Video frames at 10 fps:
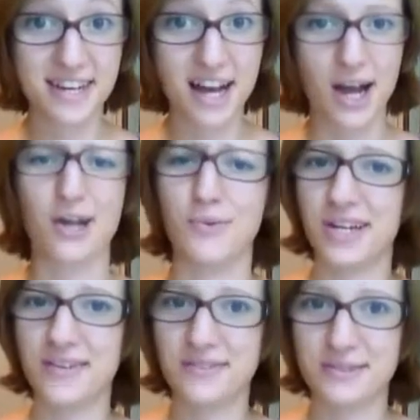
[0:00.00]
Are you
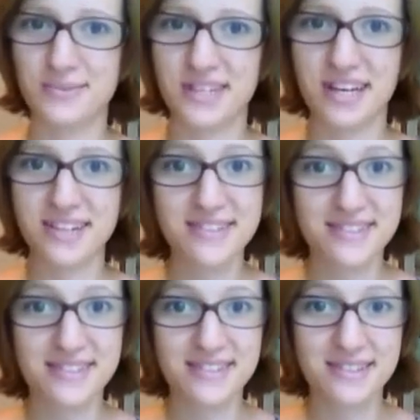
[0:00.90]
ready for some science?
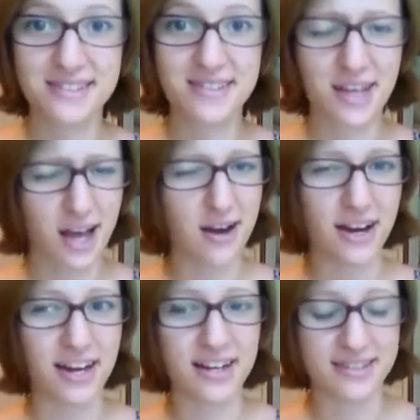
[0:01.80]
Alright,
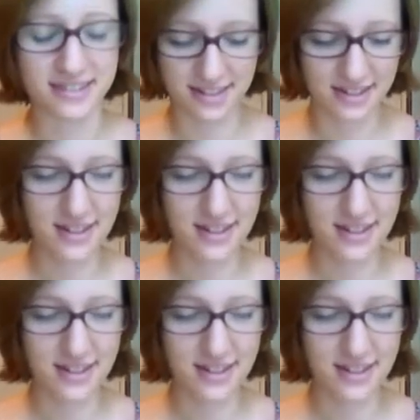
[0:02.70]
excellent.